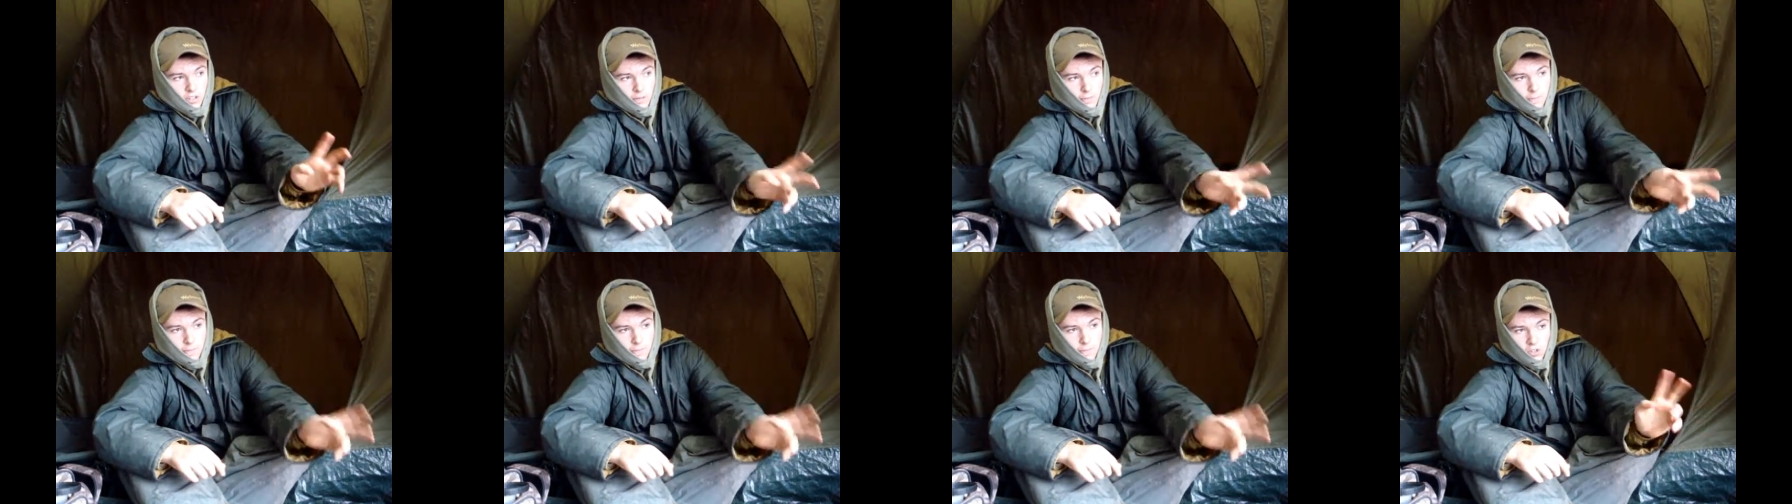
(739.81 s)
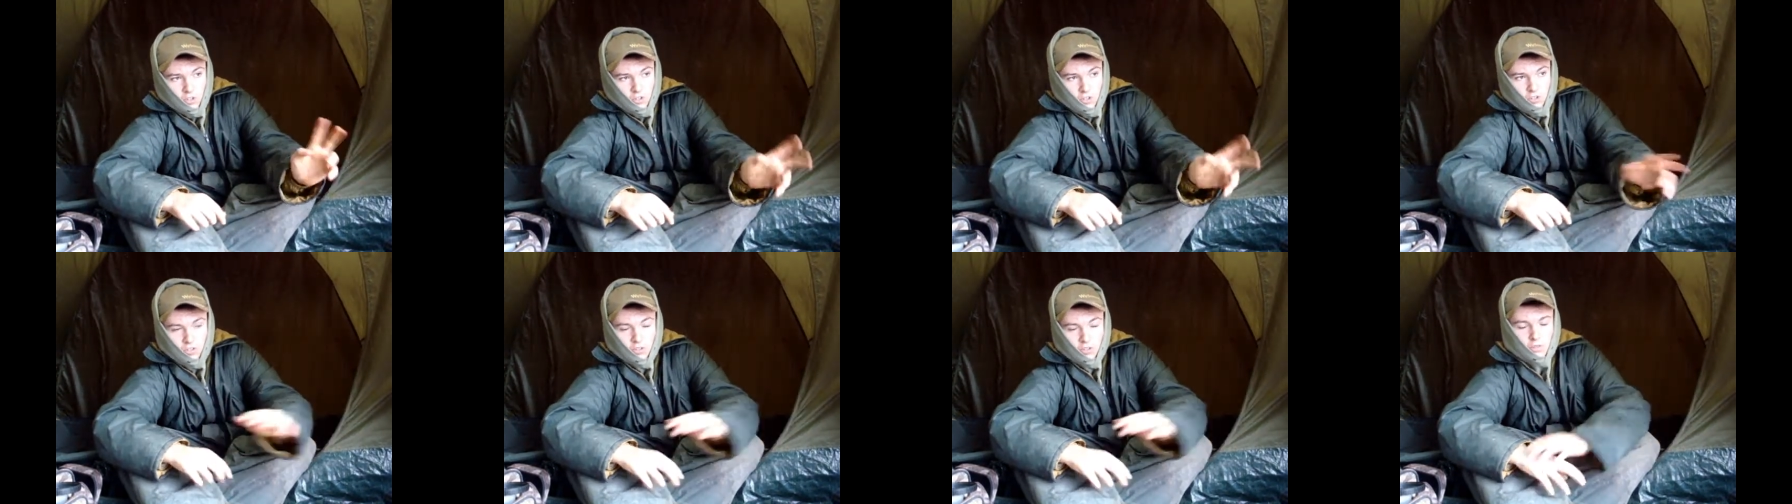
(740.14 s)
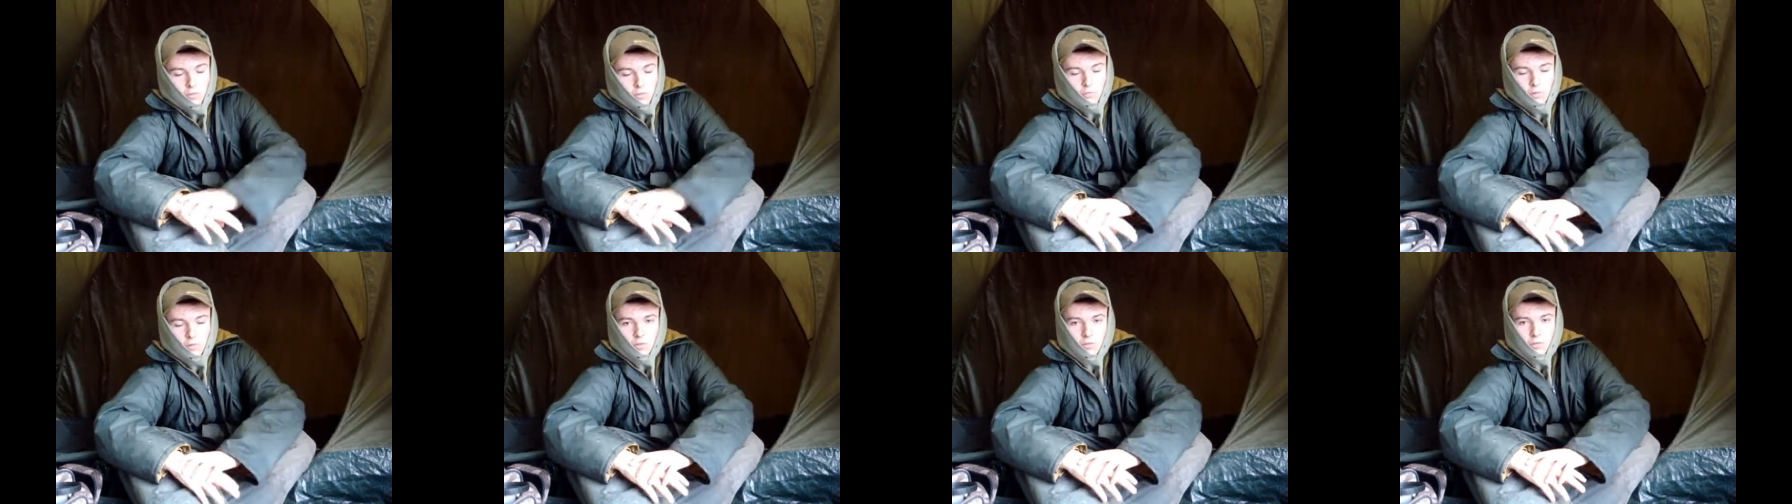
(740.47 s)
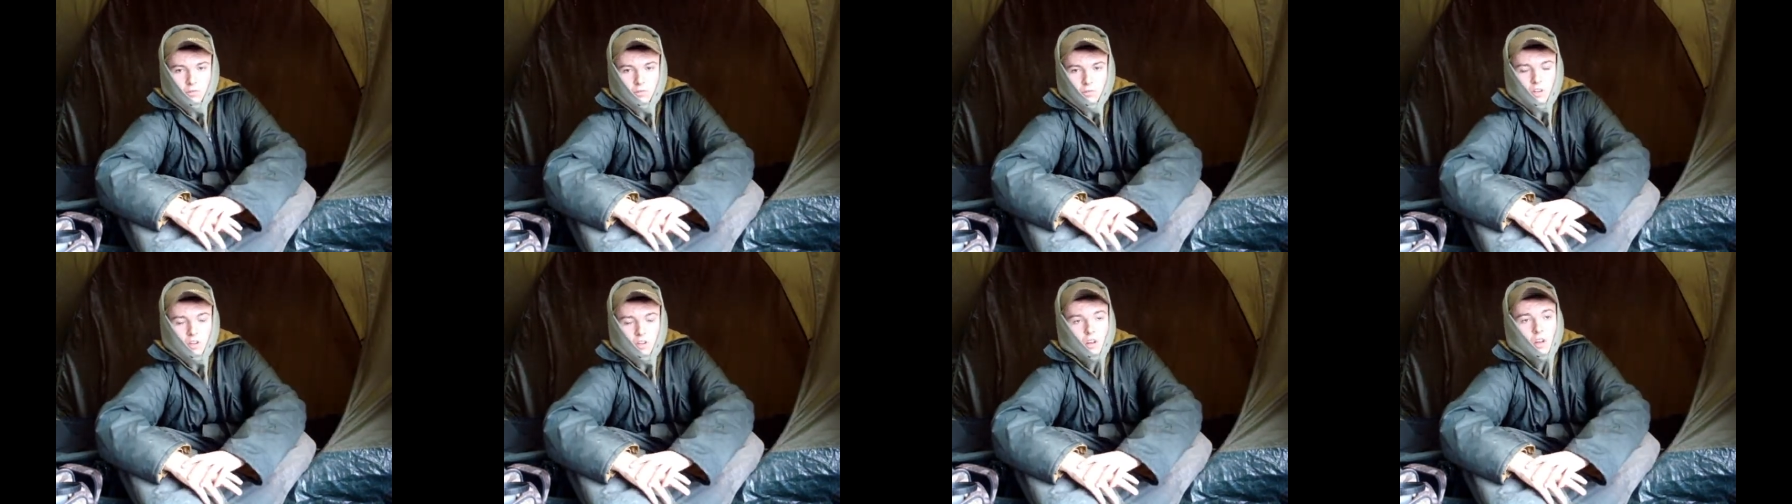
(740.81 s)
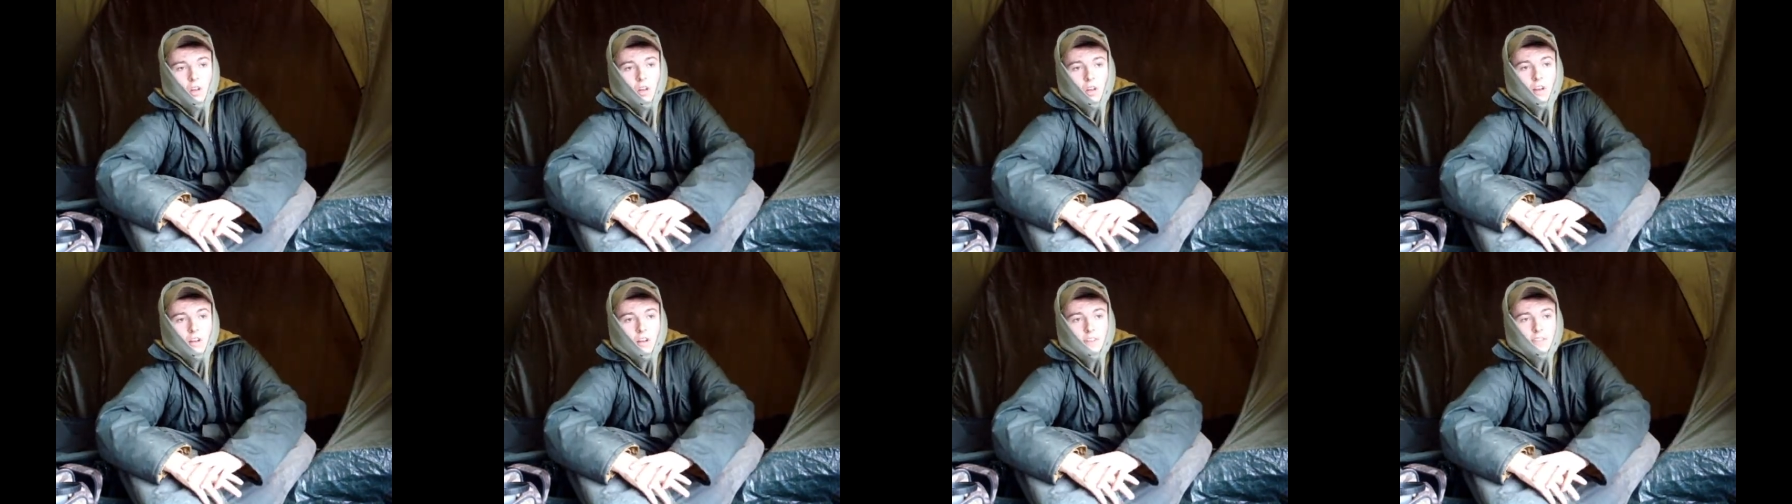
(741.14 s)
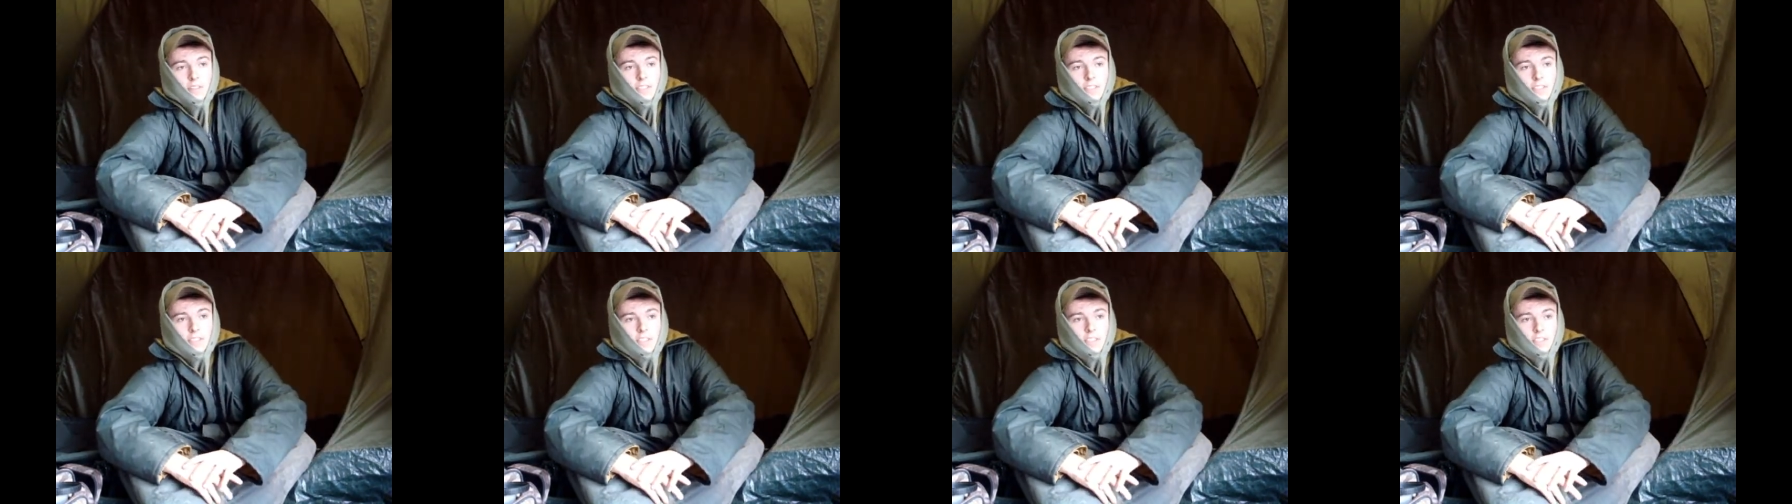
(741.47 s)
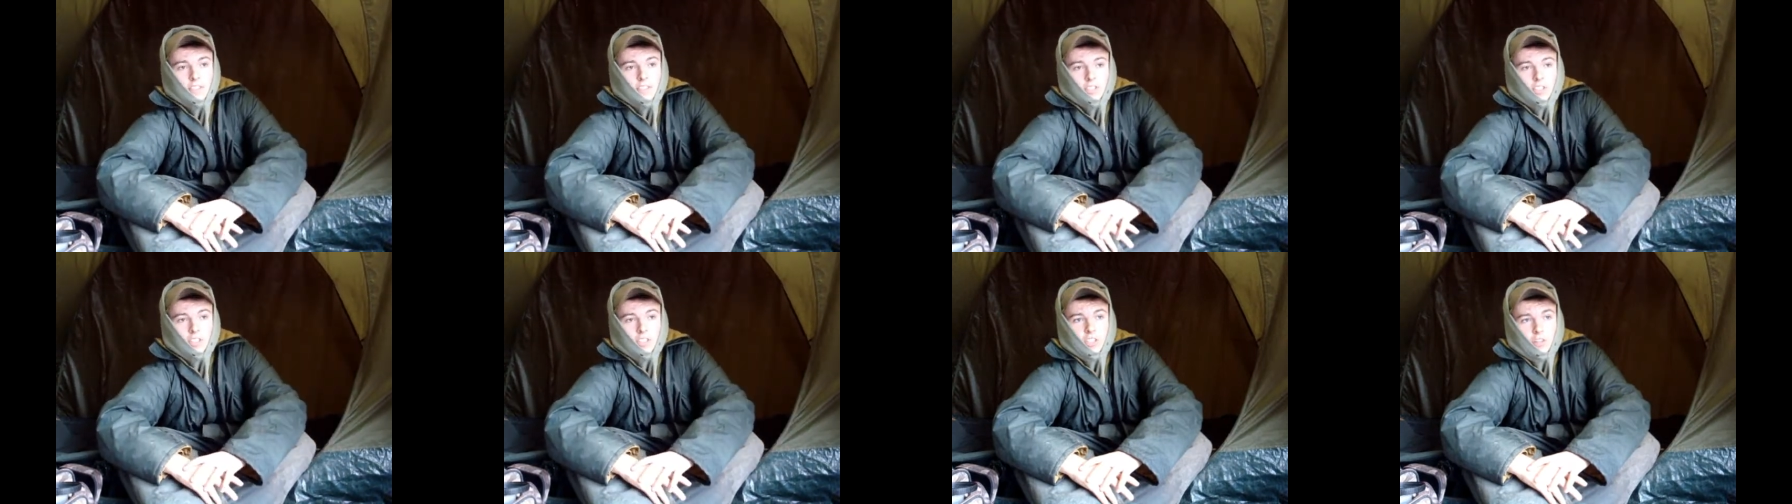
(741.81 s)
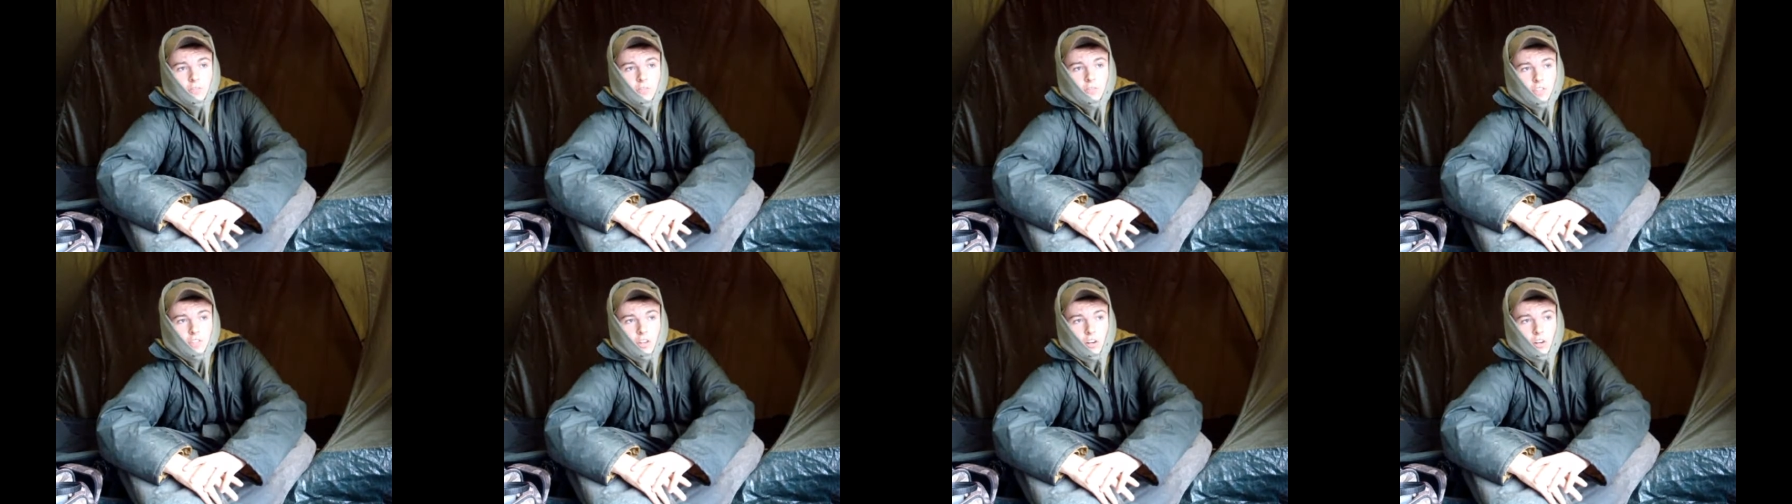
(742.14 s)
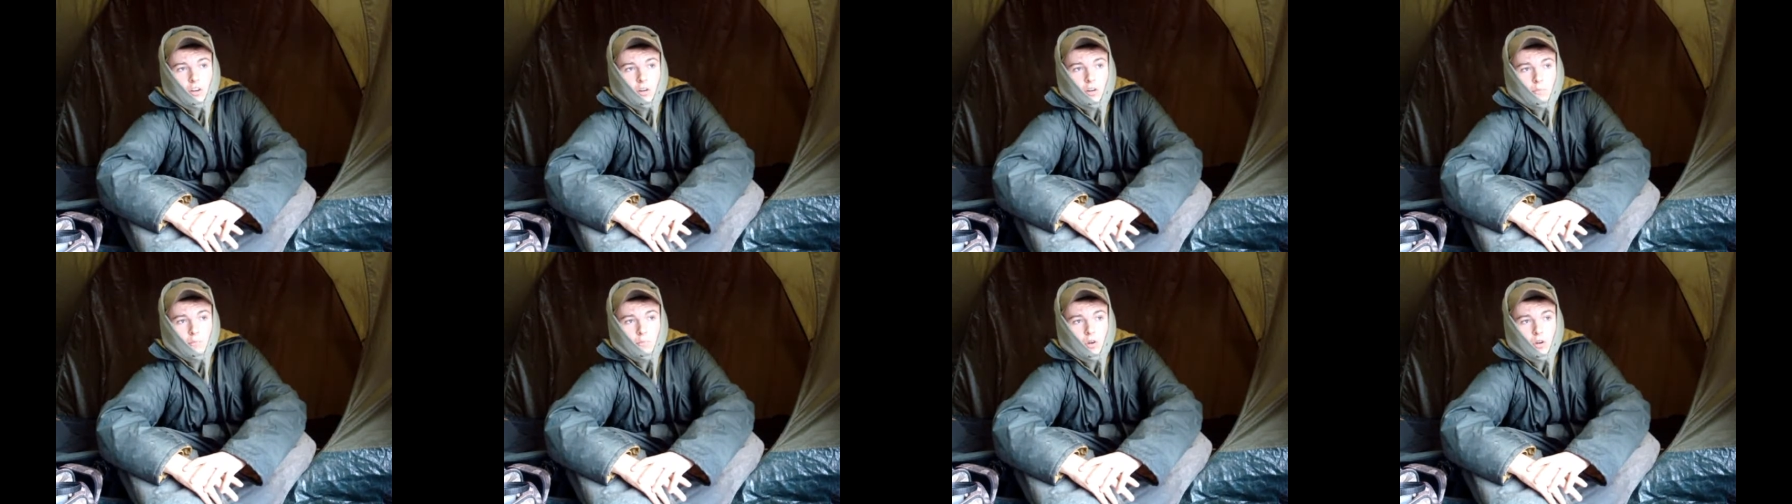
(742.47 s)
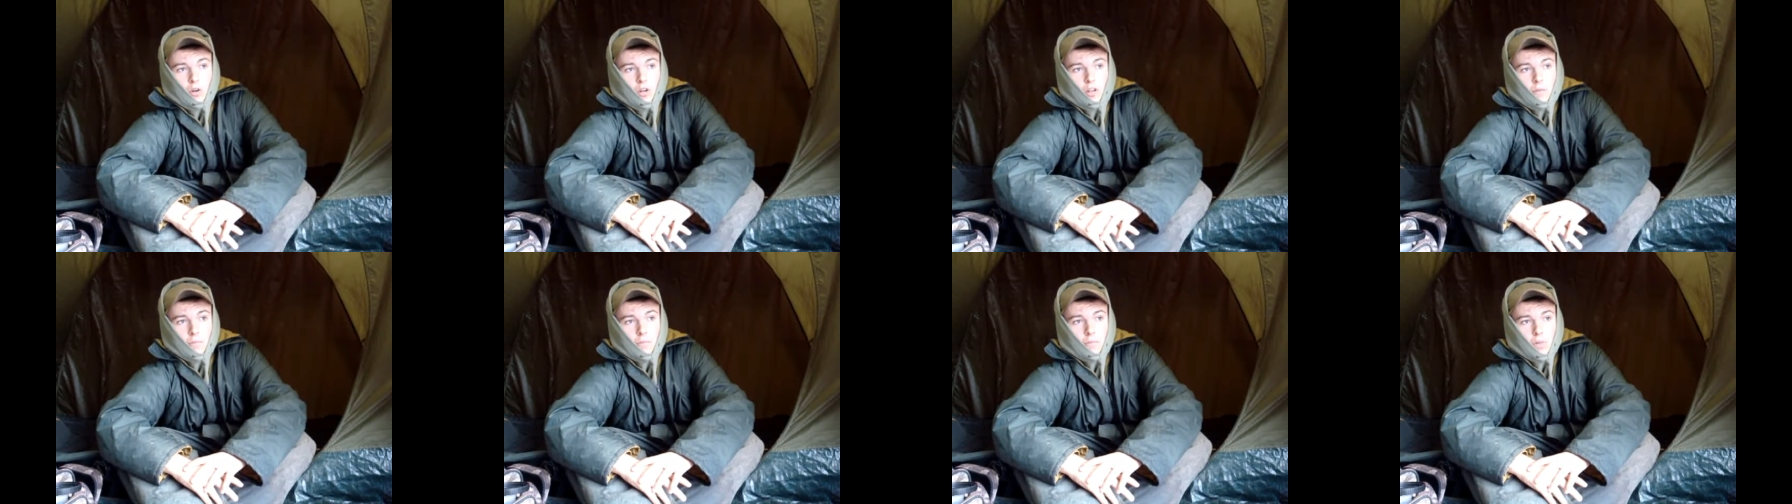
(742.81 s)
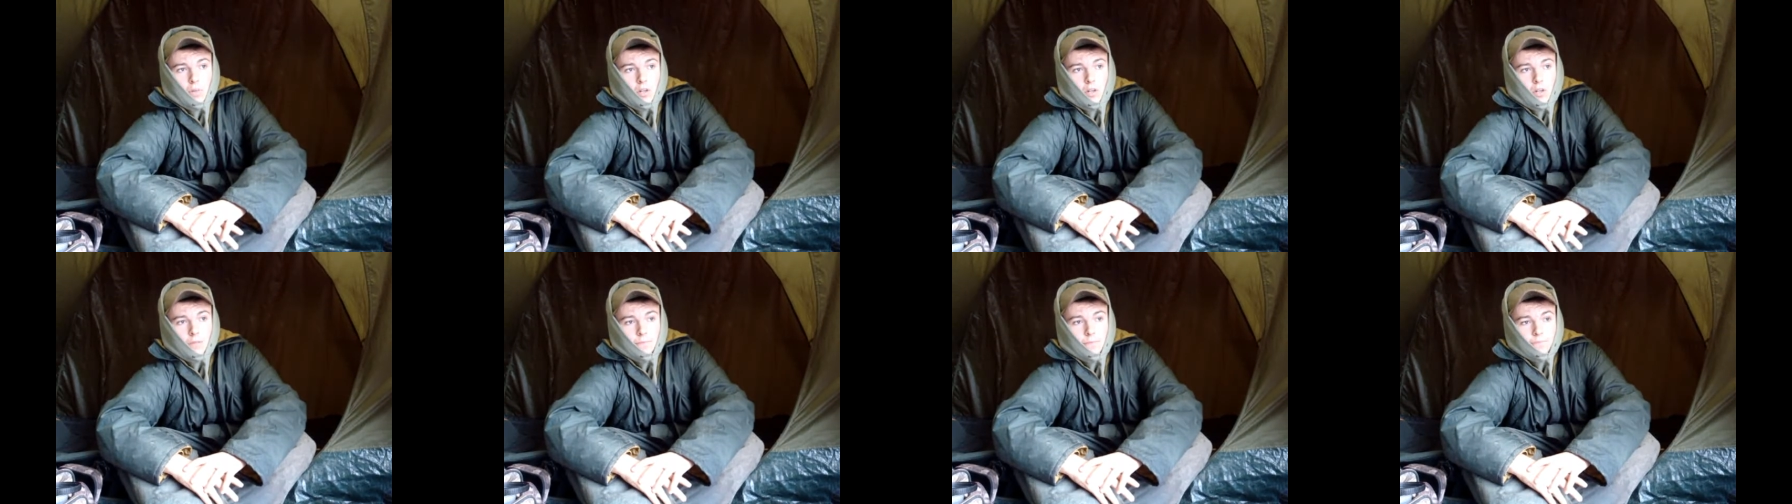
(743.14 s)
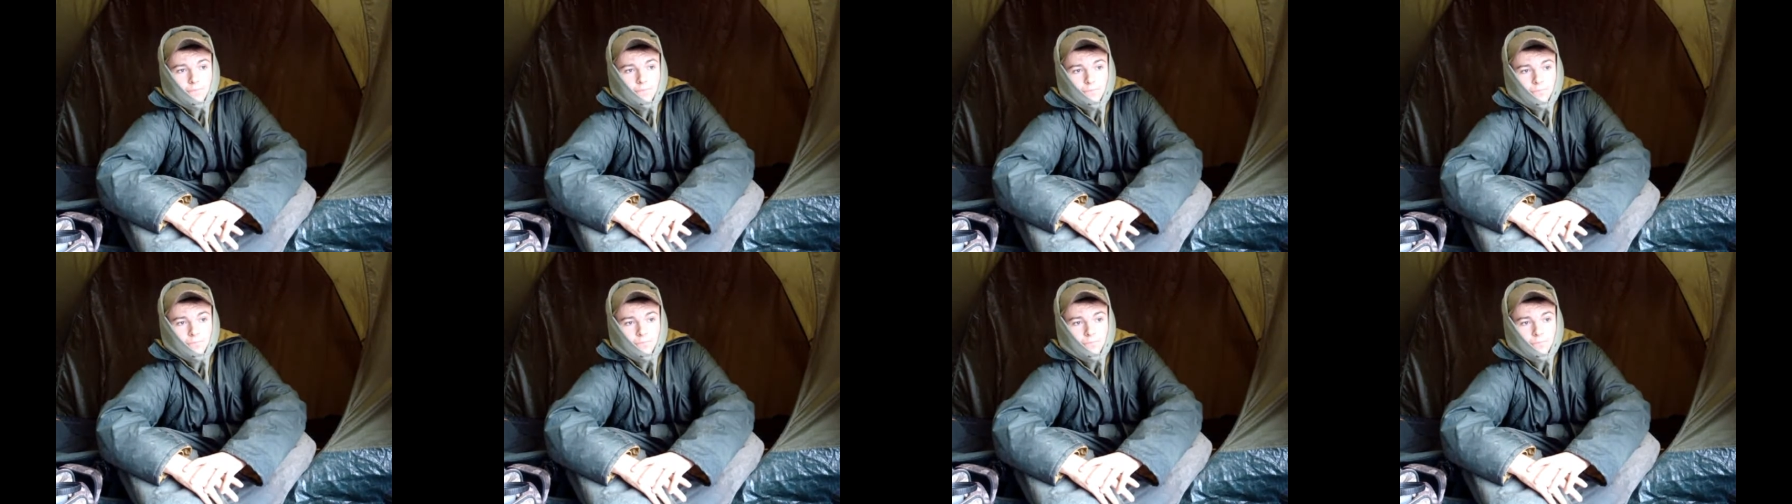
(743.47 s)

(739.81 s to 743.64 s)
the fish just swirls, and you know it's a line bite. But